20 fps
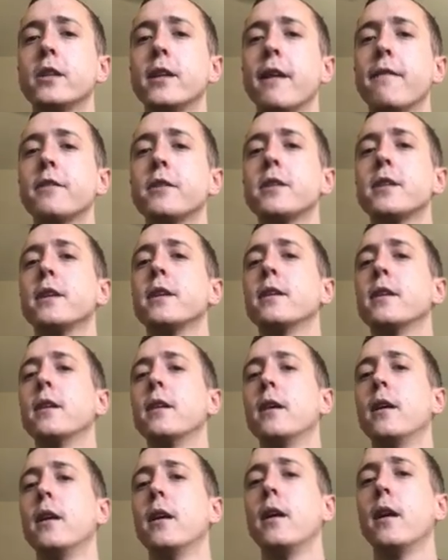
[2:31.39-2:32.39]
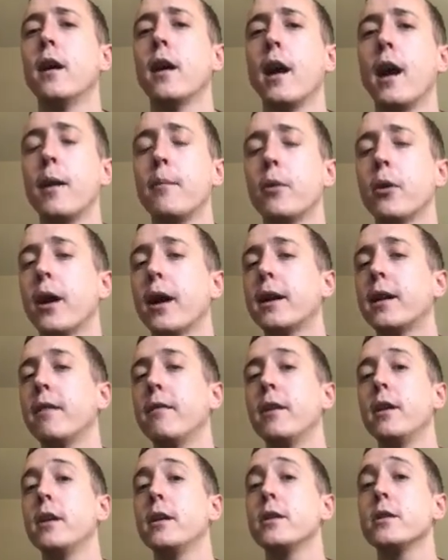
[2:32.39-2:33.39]
deficit
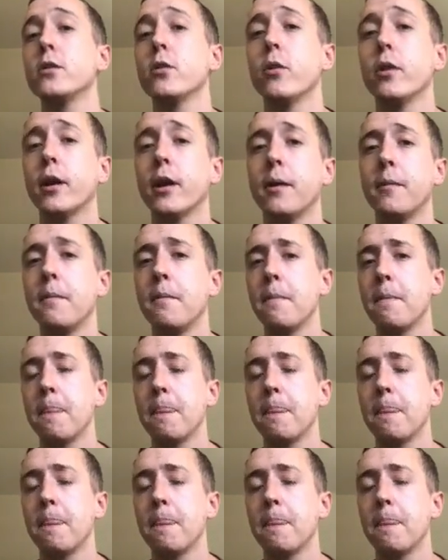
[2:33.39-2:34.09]
hyperactivity disorder.